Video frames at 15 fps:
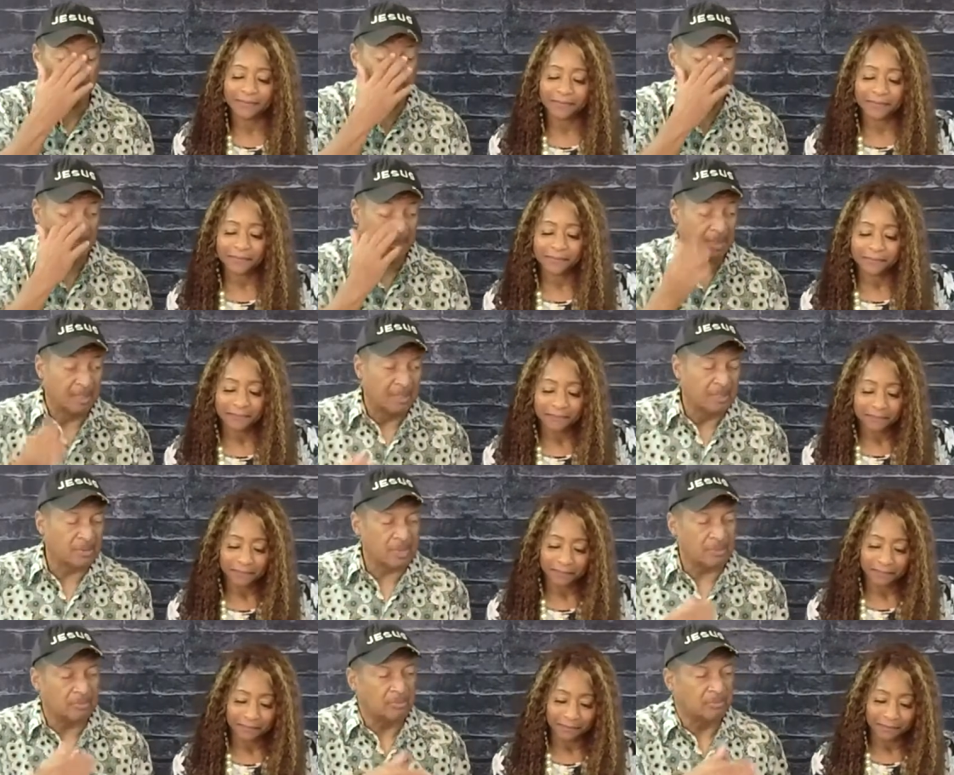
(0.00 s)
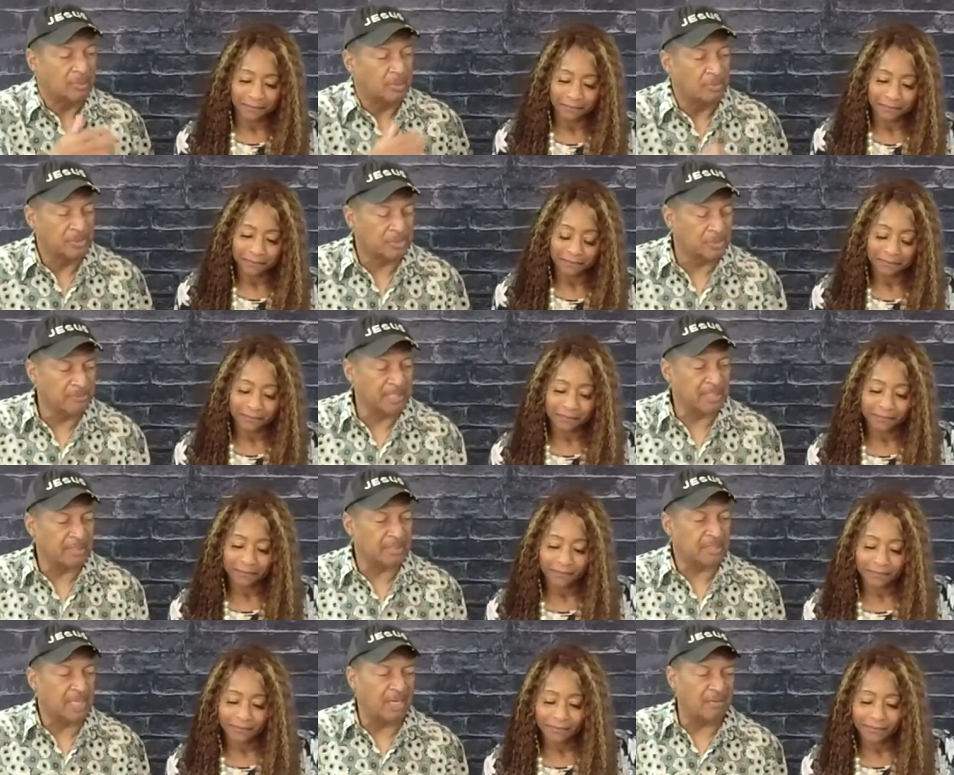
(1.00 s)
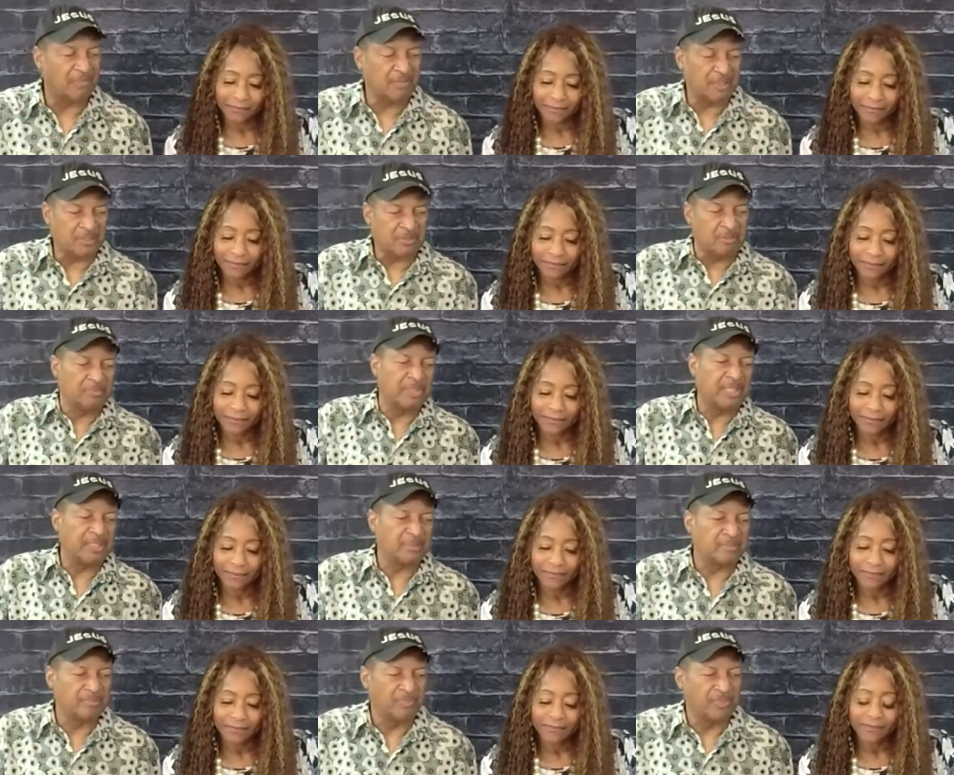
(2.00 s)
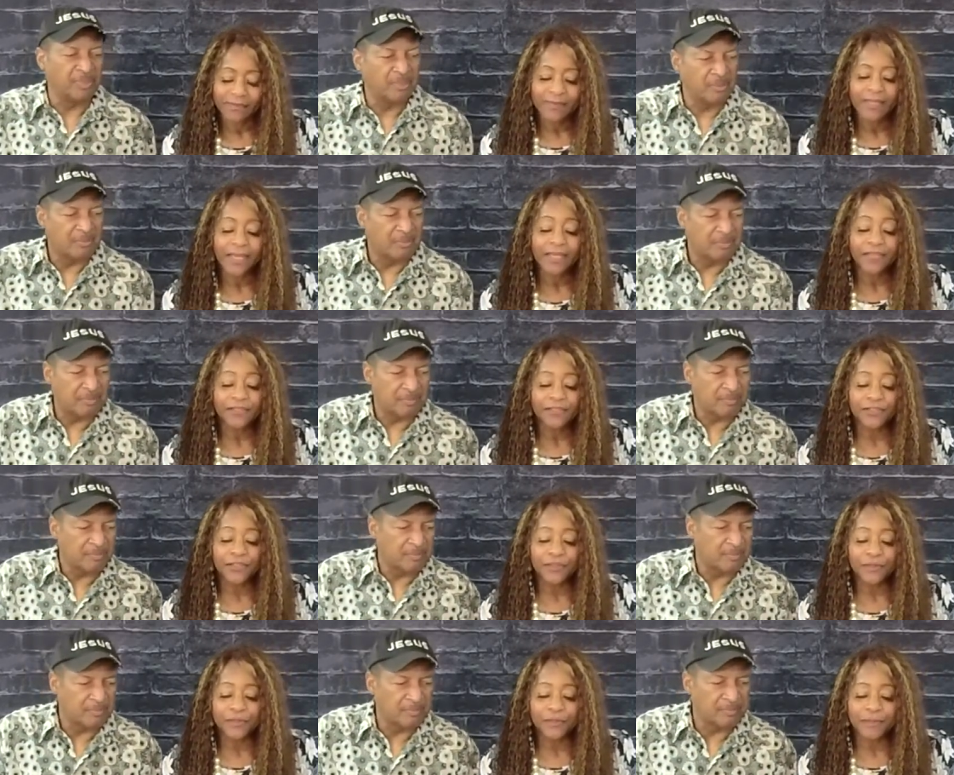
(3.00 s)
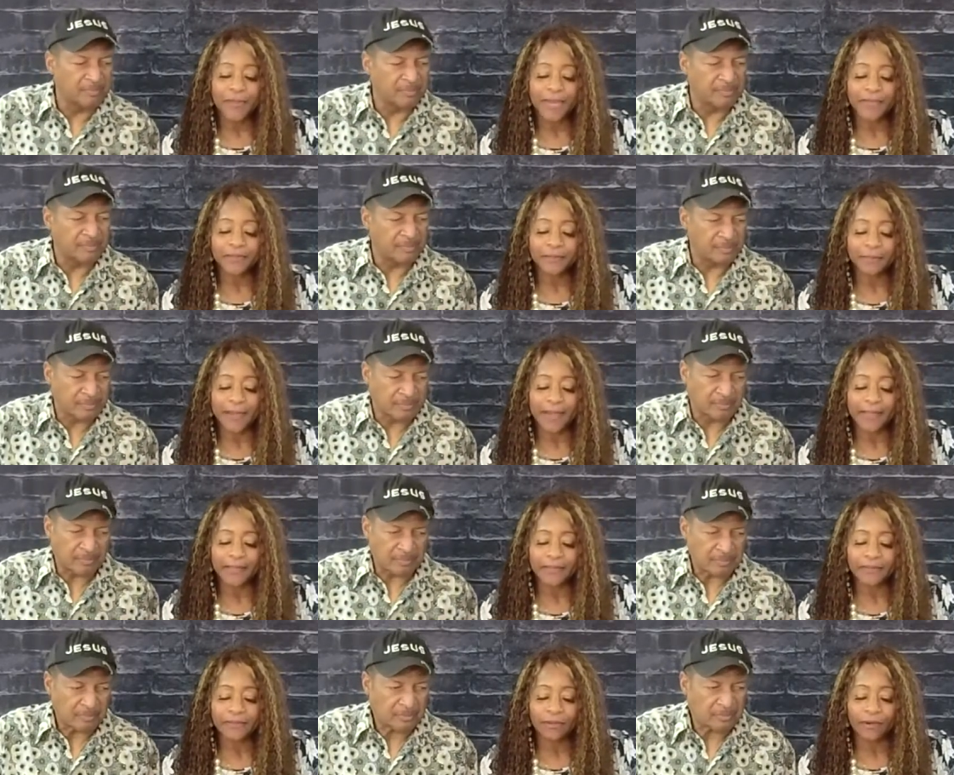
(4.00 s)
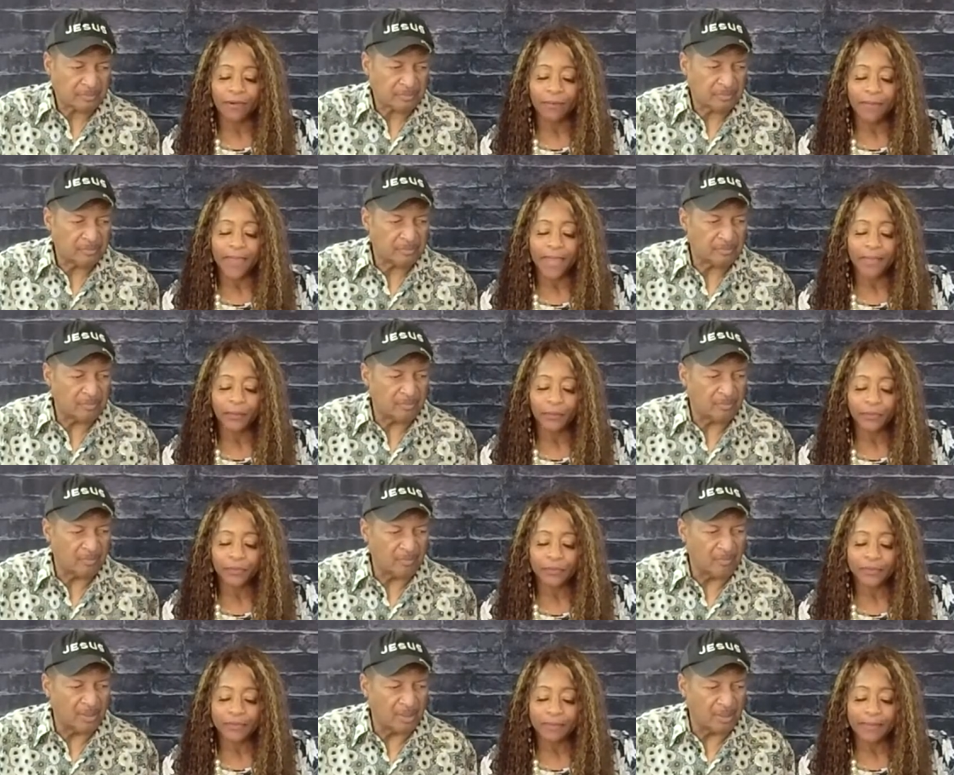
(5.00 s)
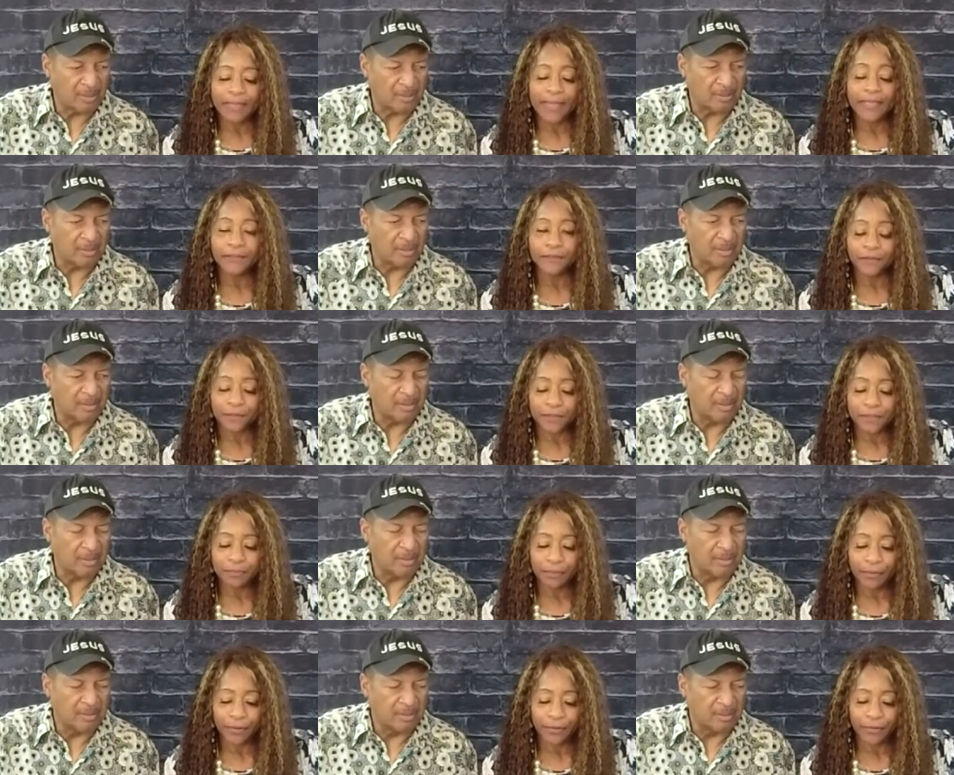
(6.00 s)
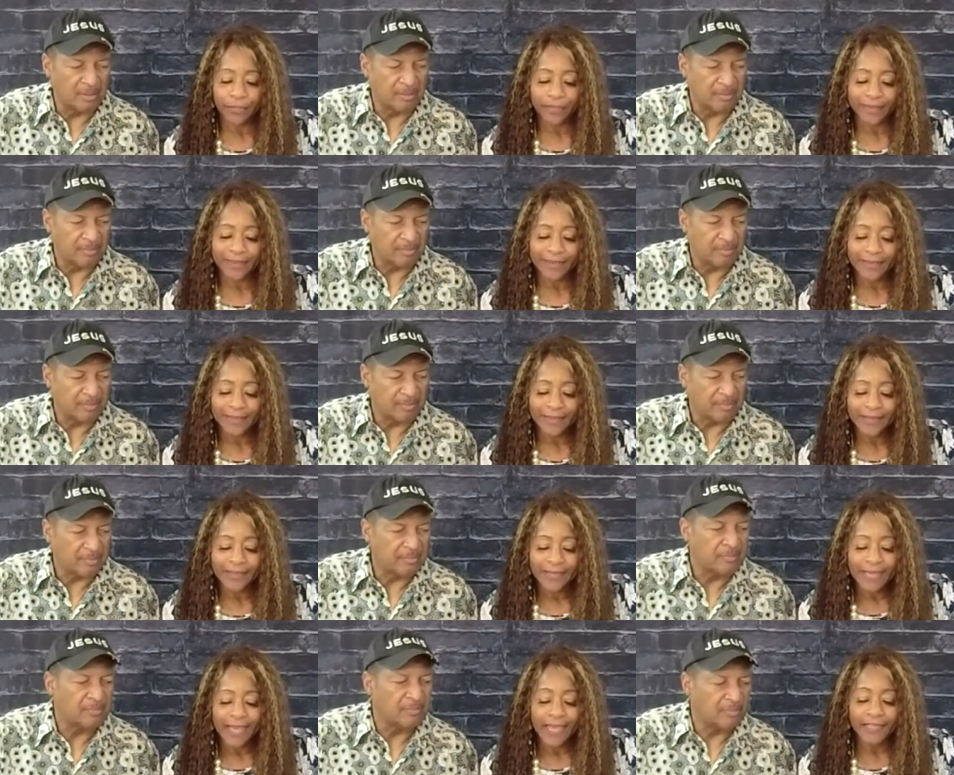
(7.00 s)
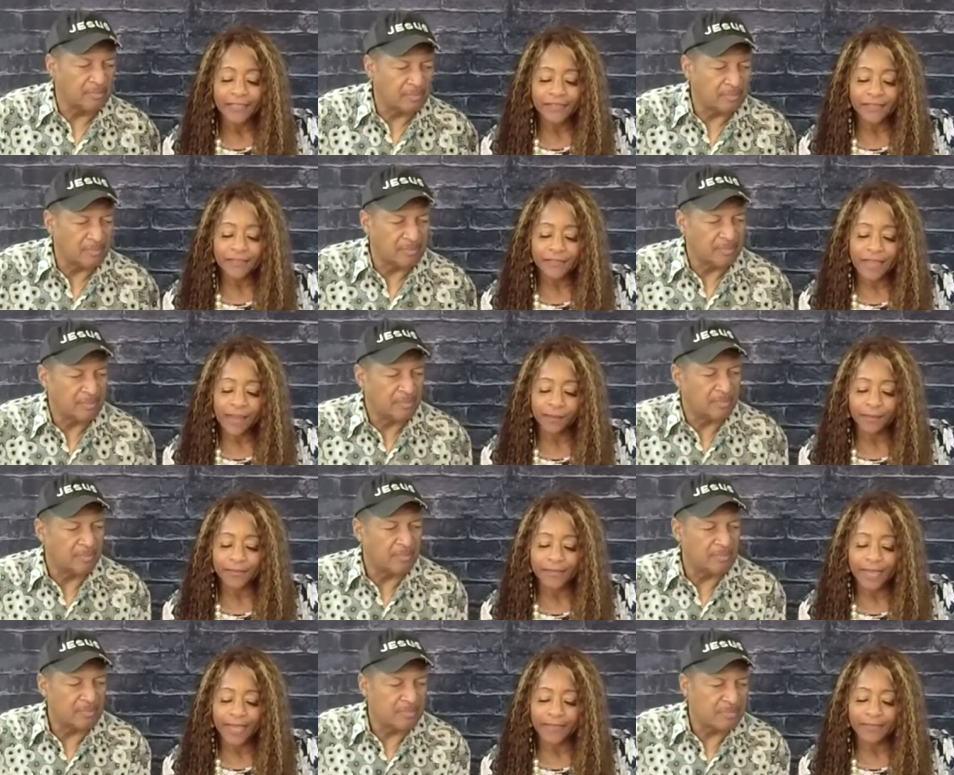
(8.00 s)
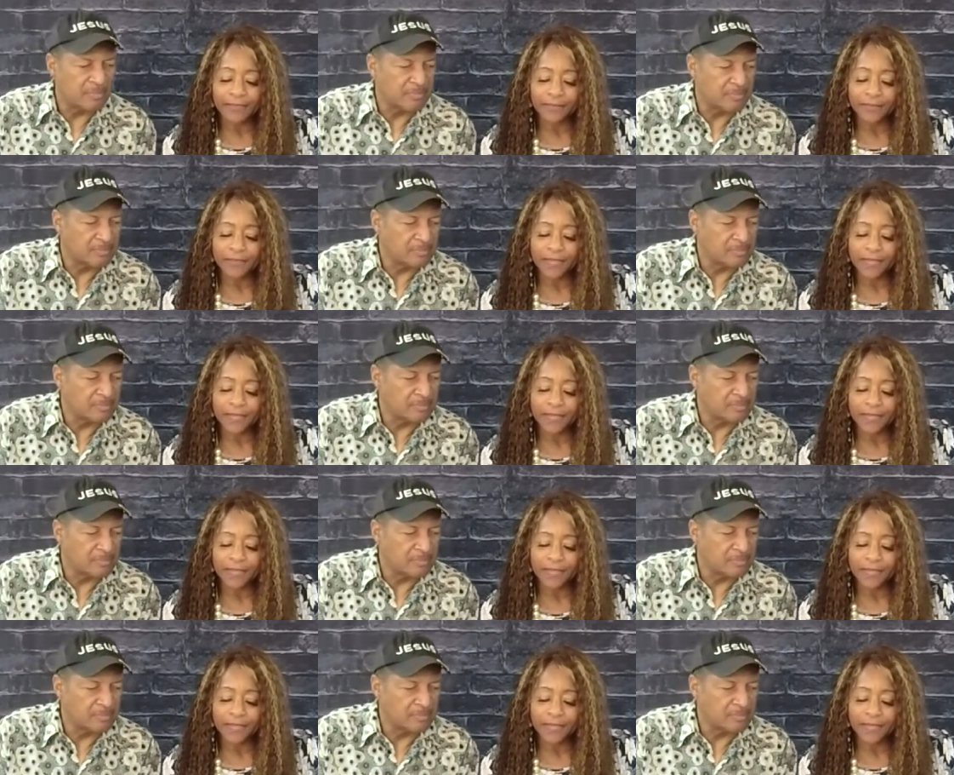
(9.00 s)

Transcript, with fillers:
Speaker 1: All right. So, would you read this down for us, please?
Speaker 2: And as Jesus passed by, he saw a man which was blind from his birth. And his disciples asked him,